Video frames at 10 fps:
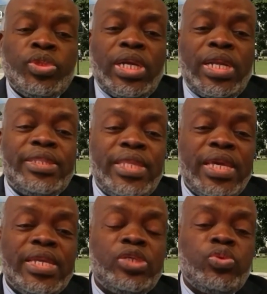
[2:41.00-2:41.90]
And I
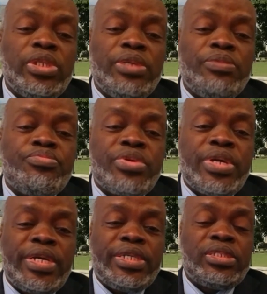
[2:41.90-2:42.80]
think this will
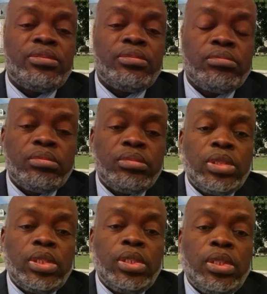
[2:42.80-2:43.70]
impress
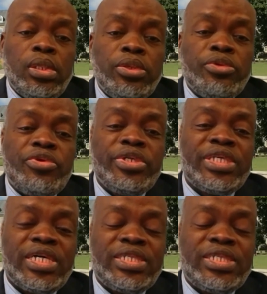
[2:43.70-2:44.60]
the
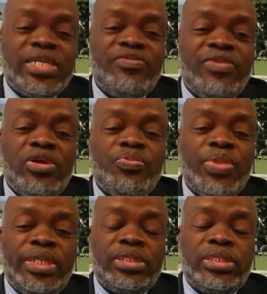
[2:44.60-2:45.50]
Research and
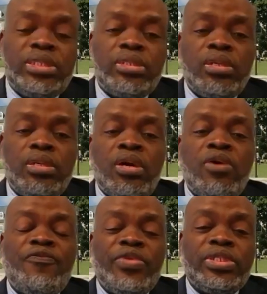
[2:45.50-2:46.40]
Development
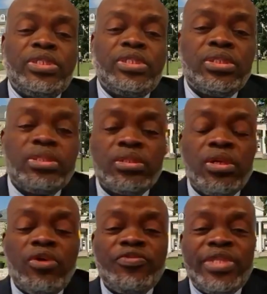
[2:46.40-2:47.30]
Office
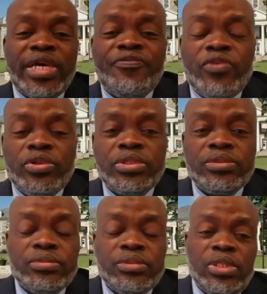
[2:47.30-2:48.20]
of
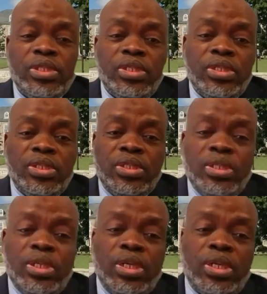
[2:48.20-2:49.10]
TEDFUN,
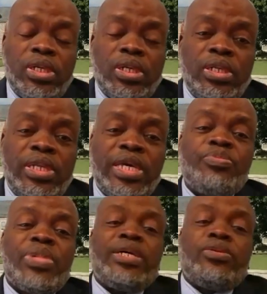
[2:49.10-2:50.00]

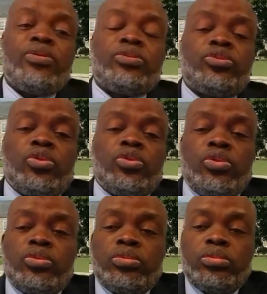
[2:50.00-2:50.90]
led by Dr.
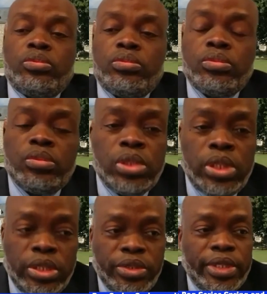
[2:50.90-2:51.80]

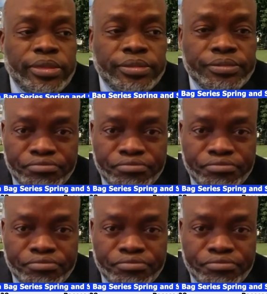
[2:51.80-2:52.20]
Geary.